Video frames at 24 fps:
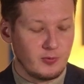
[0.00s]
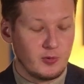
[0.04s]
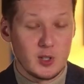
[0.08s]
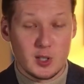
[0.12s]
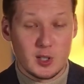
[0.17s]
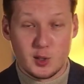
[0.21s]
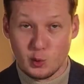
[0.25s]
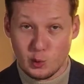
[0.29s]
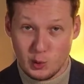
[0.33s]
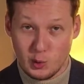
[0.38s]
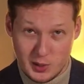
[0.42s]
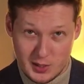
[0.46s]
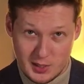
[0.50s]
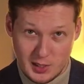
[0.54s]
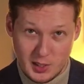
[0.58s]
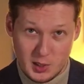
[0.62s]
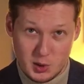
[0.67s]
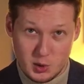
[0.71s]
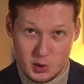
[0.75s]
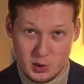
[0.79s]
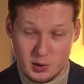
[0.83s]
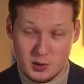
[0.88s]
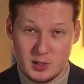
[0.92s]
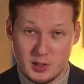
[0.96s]

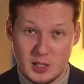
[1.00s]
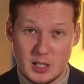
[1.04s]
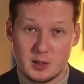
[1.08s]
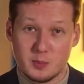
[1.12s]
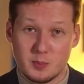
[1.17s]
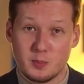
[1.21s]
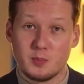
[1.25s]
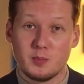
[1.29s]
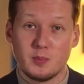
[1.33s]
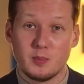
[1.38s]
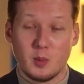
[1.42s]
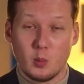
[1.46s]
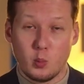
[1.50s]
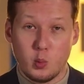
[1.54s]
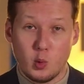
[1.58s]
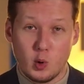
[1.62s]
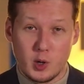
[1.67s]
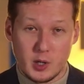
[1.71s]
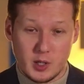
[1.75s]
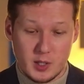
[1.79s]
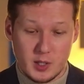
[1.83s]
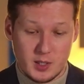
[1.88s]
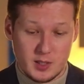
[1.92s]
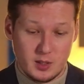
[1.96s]
visualization that
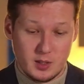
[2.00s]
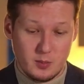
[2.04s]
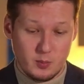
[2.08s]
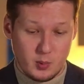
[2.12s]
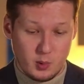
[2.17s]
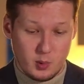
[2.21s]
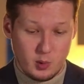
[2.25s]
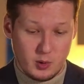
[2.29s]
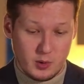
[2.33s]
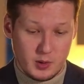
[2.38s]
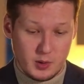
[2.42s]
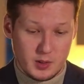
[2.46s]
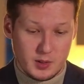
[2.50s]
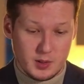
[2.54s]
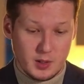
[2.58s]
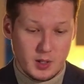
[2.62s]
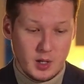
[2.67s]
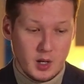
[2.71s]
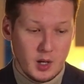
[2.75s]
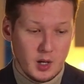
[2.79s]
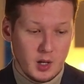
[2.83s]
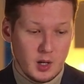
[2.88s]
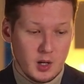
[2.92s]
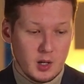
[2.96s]
work is in progress.
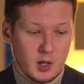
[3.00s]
